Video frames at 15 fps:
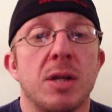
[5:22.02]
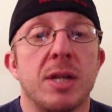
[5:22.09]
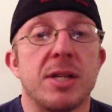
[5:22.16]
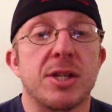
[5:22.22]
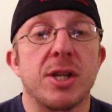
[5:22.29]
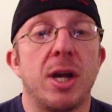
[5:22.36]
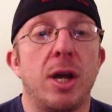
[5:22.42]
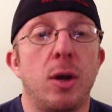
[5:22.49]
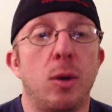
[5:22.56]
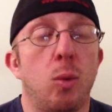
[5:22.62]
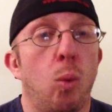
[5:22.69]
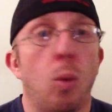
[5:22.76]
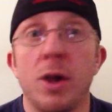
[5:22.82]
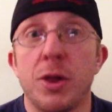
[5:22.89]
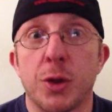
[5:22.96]
let's say
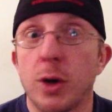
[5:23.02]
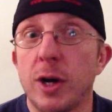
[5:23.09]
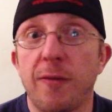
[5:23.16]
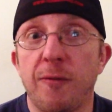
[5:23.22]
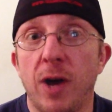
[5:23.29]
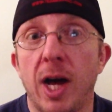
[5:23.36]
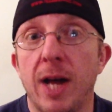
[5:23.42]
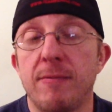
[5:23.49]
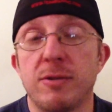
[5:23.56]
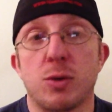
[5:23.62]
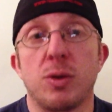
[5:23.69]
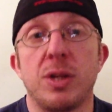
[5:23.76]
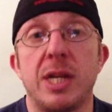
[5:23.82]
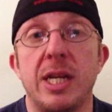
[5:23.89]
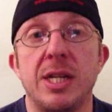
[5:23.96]
135
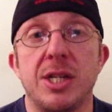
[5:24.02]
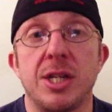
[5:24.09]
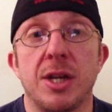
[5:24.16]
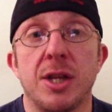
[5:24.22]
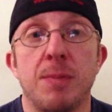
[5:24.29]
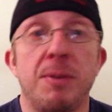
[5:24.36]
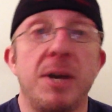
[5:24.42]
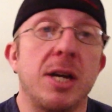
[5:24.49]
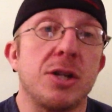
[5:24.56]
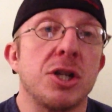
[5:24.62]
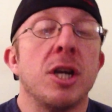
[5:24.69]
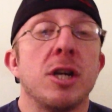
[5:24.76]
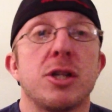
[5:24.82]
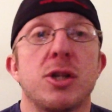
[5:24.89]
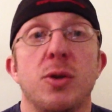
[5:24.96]
is really easy on the
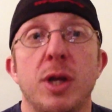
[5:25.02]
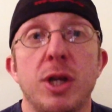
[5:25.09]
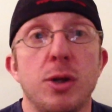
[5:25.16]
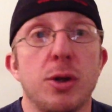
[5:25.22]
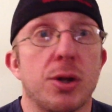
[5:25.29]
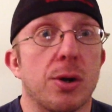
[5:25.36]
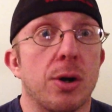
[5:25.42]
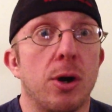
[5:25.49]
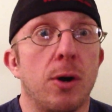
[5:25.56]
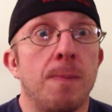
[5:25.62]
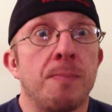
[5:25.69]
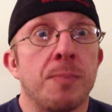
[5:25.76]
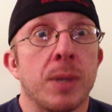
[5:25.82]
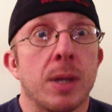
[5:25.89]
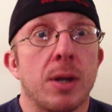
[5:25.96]
bench, so then you
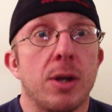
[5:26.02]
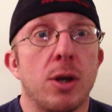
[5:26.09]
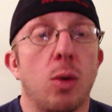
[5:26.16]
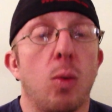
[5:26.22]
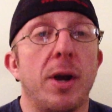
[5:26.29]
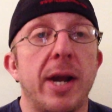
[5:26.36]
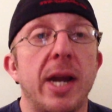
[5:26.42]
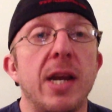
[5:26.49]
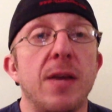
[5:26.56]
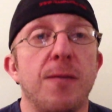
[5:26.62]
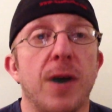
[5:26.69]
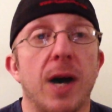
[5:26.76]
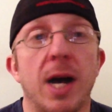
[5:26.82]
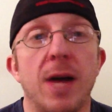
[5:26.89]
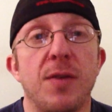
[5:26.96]
throw
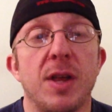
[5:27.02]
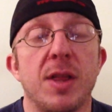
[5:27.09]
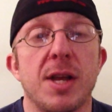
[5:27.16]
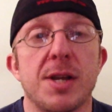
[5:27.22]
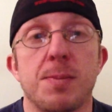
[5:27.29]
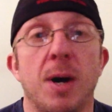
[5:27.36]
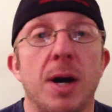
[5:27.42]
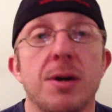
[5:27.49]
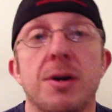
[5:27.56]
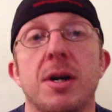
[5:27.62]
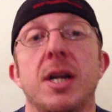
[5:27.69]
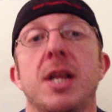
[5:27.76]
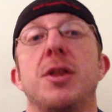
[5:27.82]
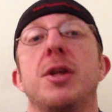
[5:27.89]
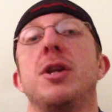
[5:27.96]
185 and that's
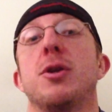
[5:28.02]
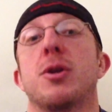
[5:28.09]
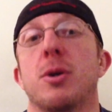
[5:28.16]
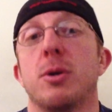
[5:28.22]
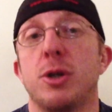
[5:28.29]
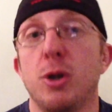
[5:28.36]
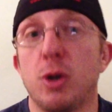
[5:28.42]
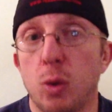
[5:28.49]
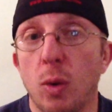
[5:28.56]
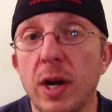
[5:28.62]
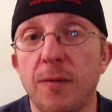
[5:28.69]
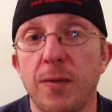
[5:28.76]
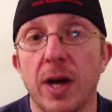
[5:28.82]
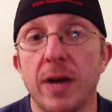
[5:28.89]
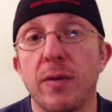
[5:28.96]
moderate, and then you throw
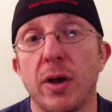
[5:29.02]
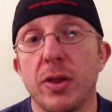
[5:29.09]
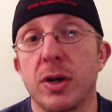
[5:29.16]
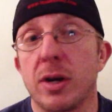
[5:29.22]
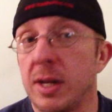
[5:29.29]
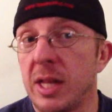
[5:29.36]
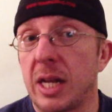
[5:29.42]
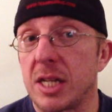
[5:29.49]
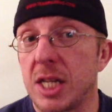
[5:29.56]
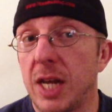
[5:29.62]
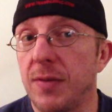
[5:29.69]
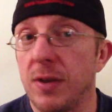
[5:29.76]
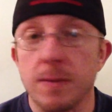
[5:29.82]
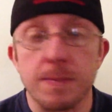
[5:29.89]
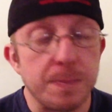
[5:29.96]
225 on there and
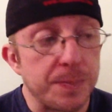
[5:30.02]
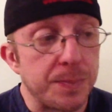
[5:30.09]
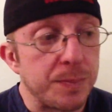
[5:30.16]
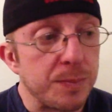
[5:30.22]
that's heavy.